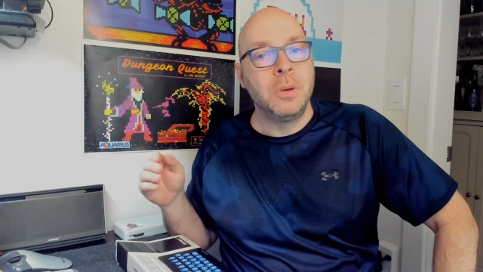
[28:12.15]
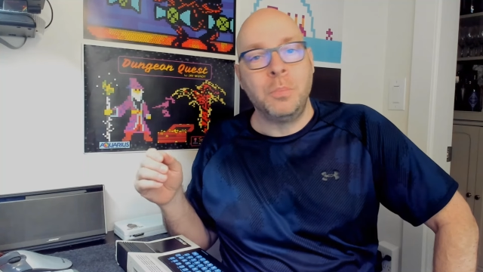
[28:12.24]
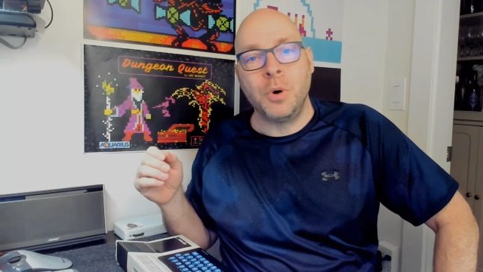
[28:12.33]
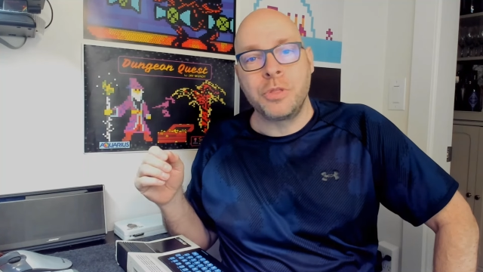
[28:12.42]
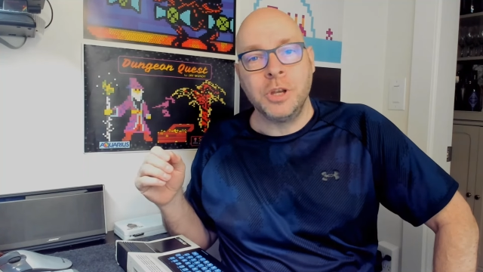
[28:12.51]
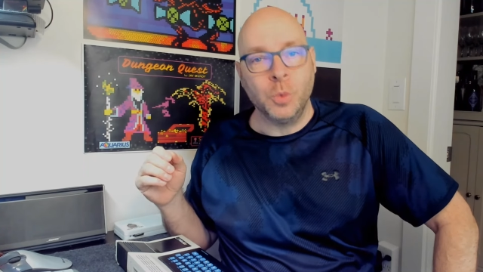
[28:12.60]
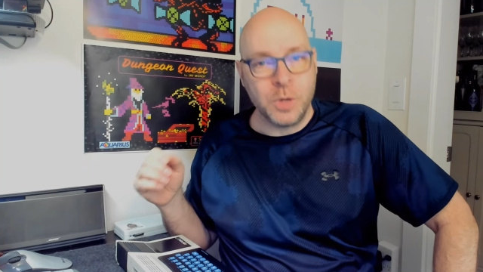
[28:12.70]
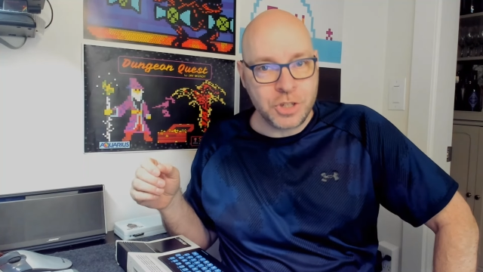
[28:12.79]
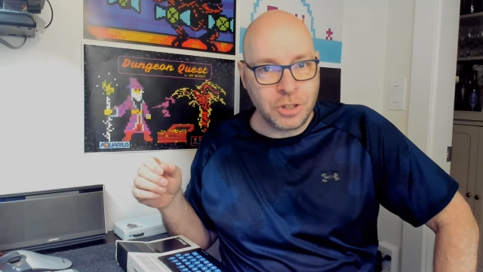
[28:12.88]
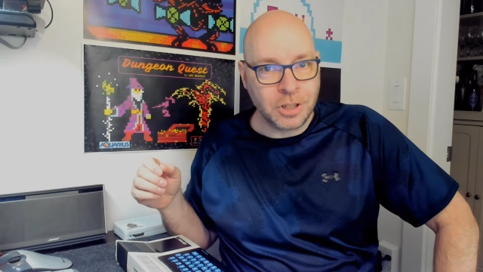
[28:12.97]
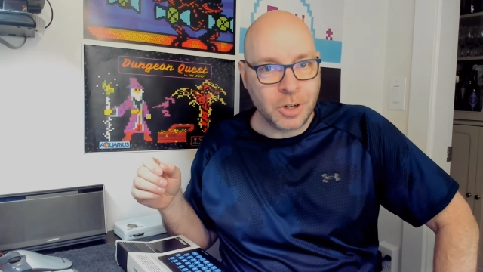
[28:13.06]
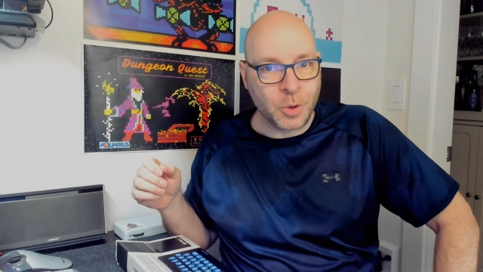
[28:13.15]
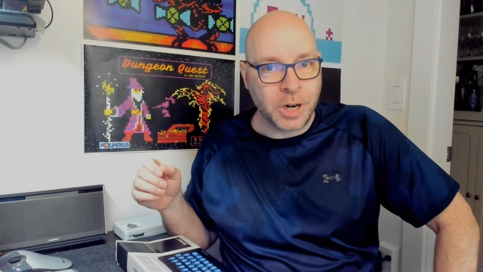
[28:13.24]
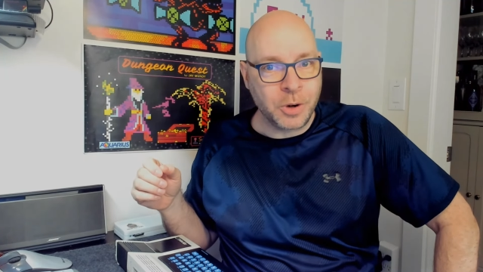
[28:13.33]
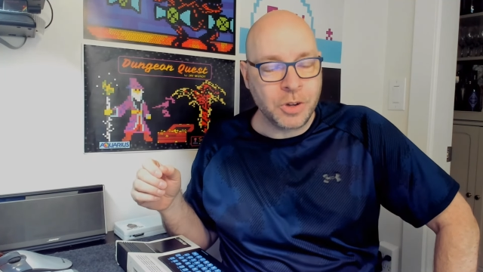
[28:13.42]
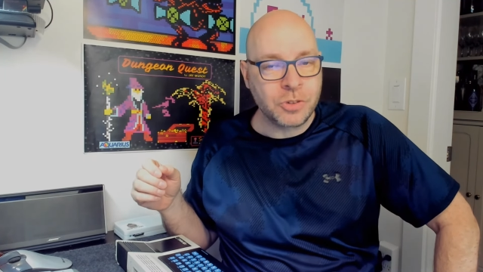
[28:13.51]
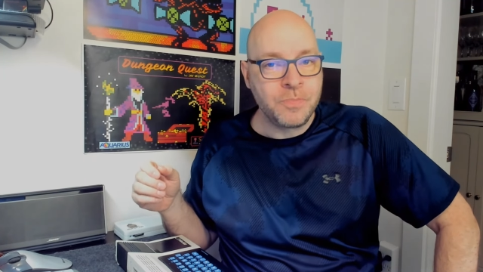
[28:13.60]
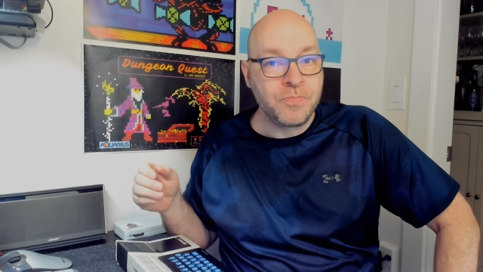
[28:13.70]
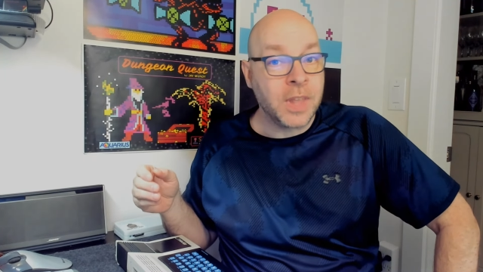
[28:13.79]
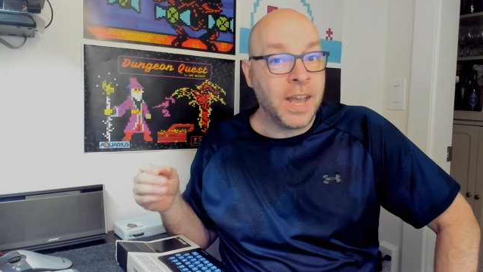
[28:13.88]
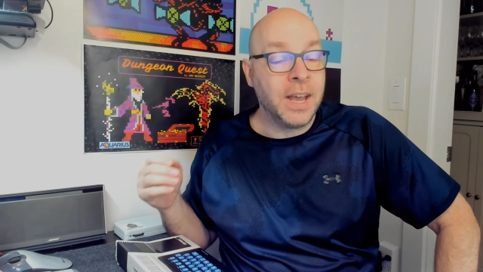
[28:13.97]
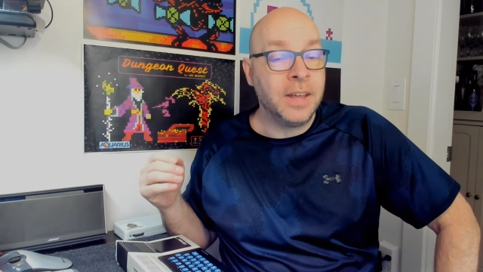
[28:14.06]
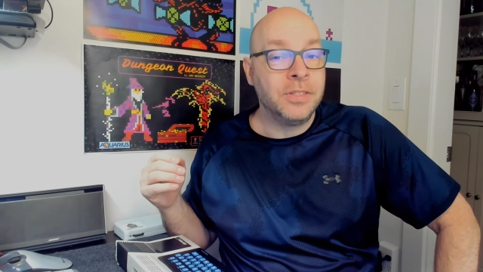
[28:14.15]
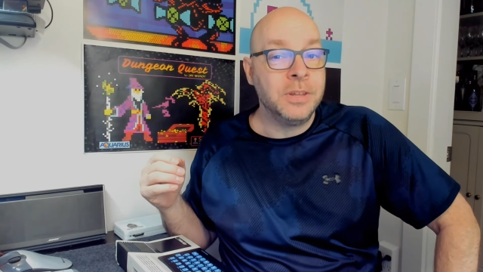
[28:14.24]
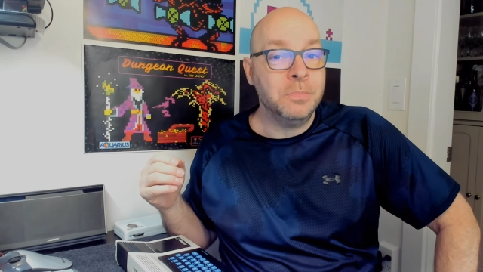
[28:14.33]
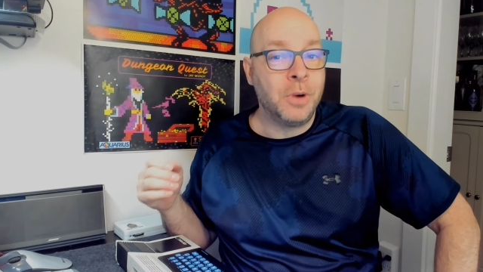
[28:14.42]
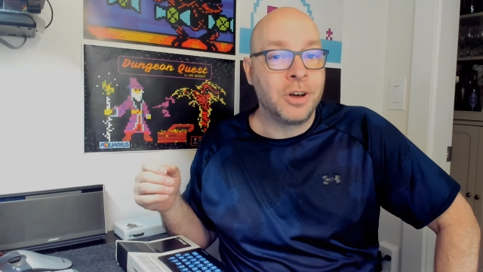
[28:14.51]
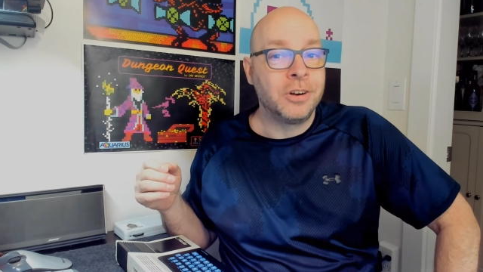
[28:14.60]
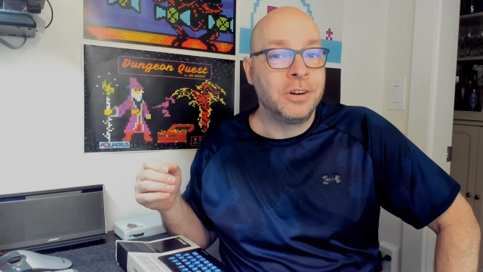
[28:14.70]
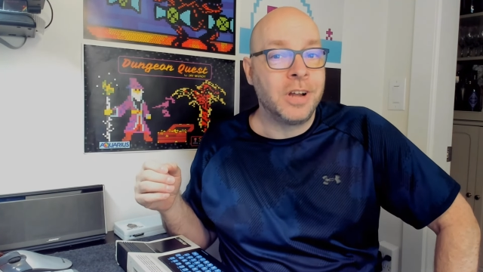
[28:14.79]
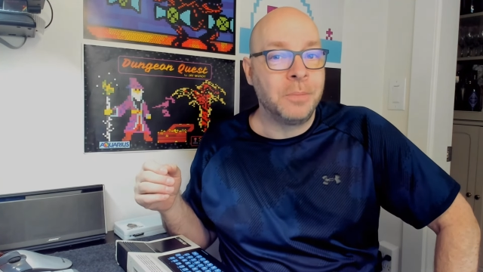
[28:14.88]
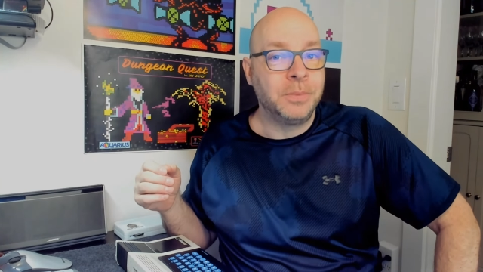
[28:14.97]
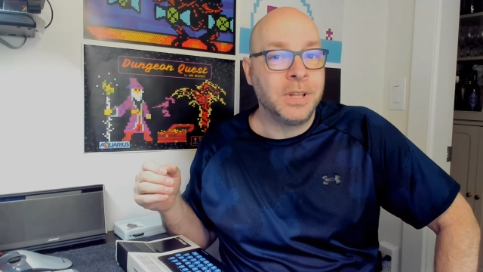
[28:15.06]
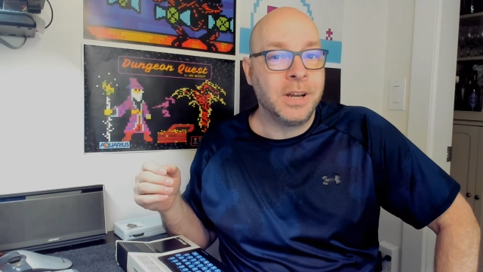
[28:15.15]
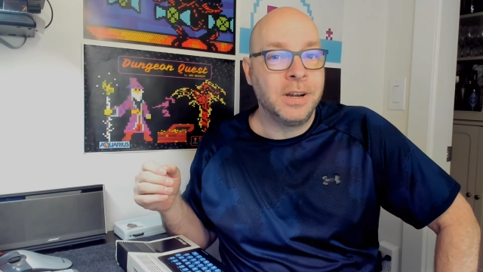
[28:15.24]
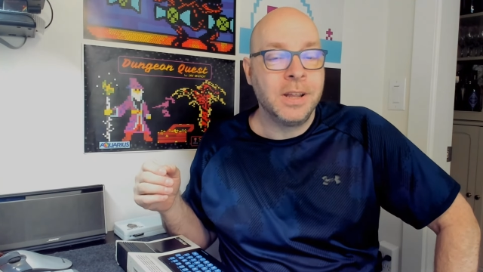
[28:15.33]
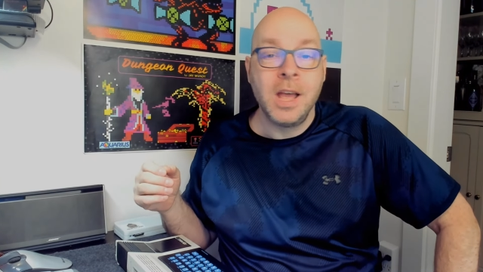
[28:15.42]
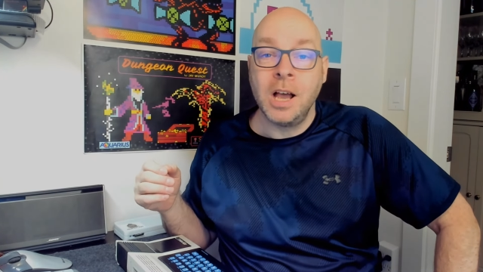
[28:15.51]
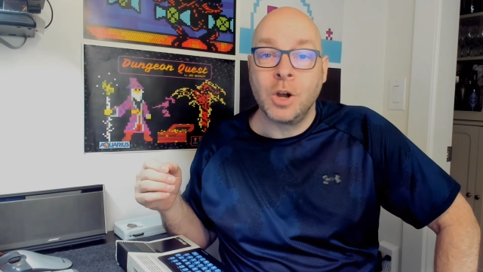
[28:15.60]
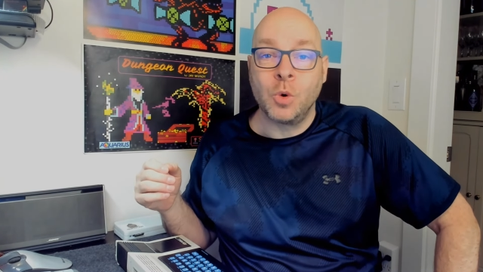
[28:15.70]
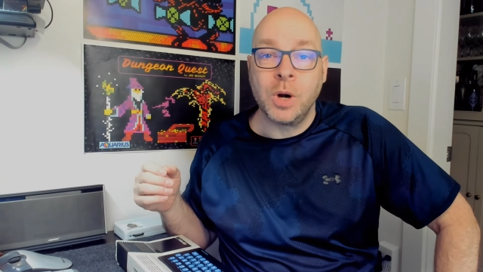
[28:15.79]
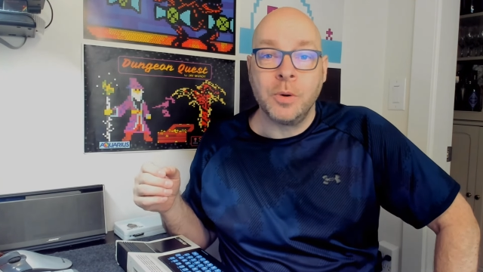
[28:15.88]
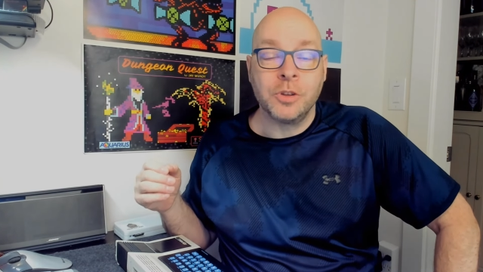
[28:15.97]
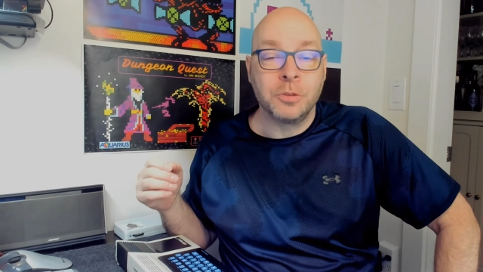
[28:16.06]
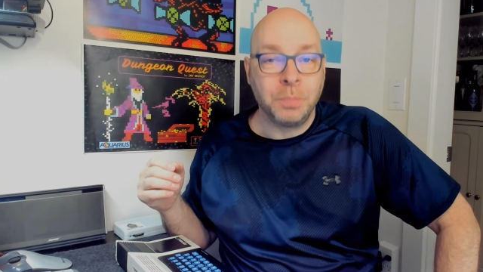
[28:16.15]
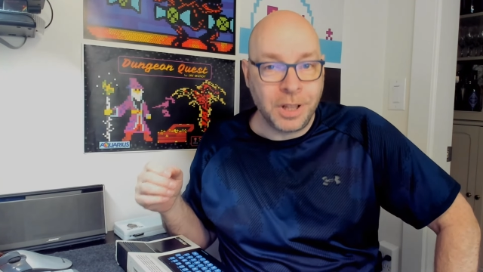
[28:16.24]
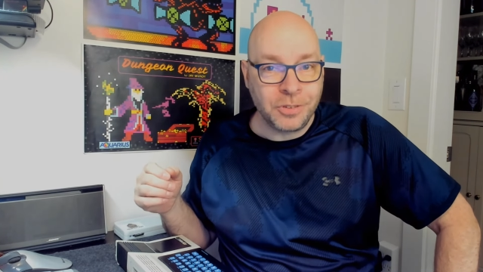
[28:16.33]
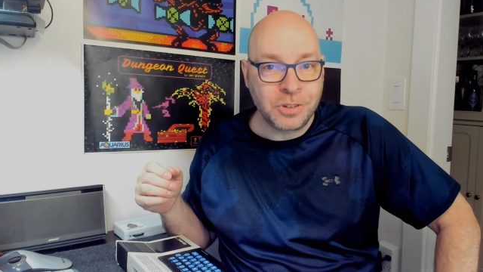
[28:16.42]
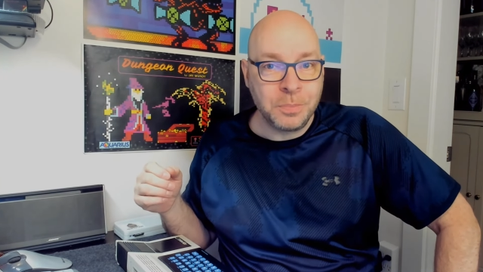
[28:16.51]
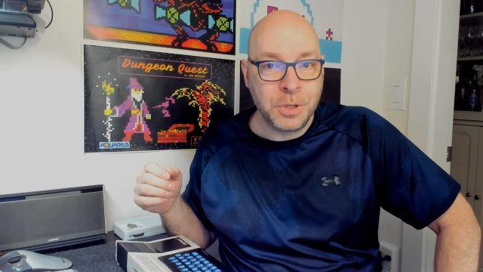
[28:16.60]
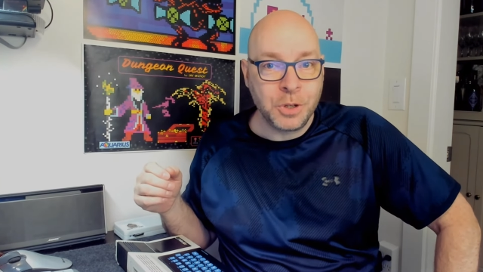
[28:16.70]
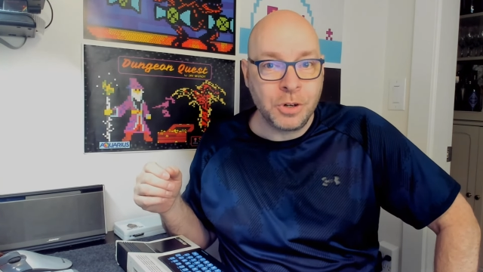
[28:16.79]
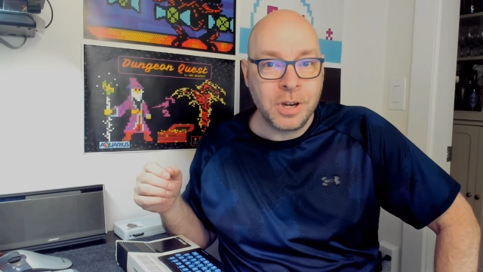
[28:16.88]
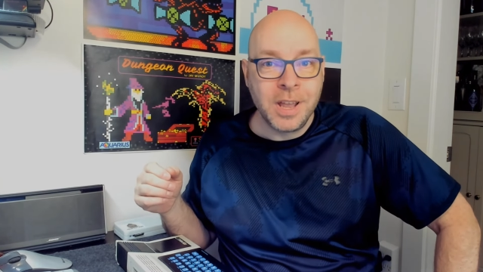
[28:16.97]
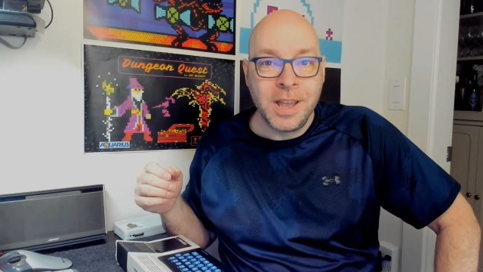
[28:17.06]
both the original Aquarius and the modern updated Aquarius Plus computer,